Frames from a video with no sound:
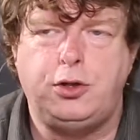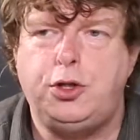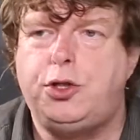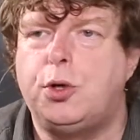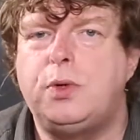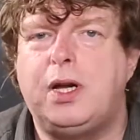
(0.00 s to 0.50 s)

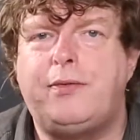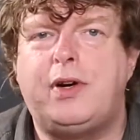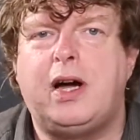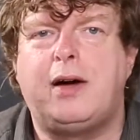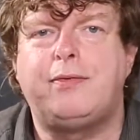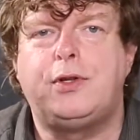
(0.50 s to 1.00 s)
You don't
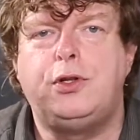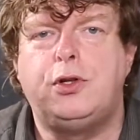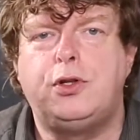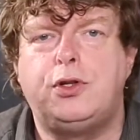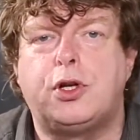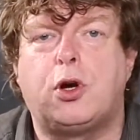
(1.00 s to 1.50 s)
ever have to
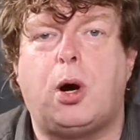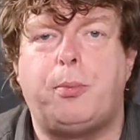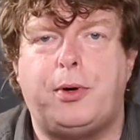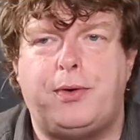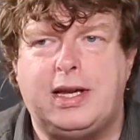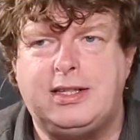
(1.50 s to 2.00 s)
use the
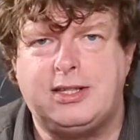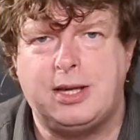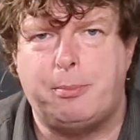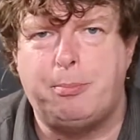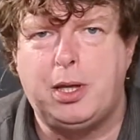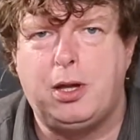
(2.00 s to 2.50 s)
copyright
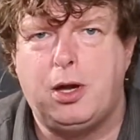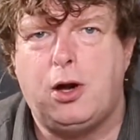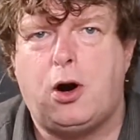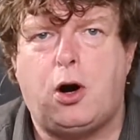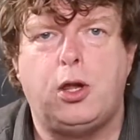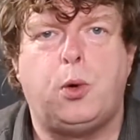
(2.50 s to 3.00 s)
symbol
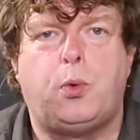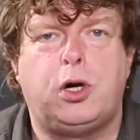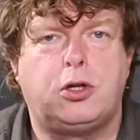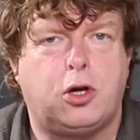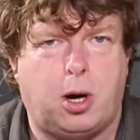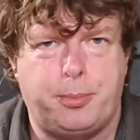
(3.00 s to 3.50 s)
or the
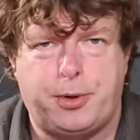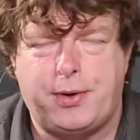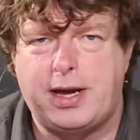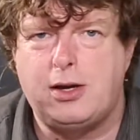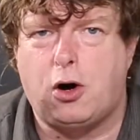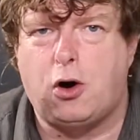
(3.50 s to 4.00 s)
word
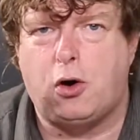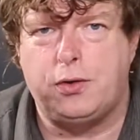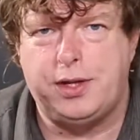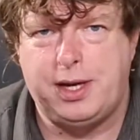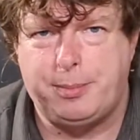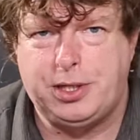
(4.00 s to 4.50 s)
copyright
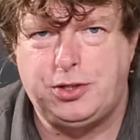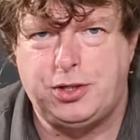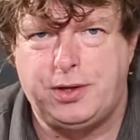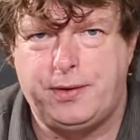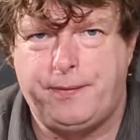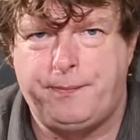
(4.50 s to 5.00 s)
on the image.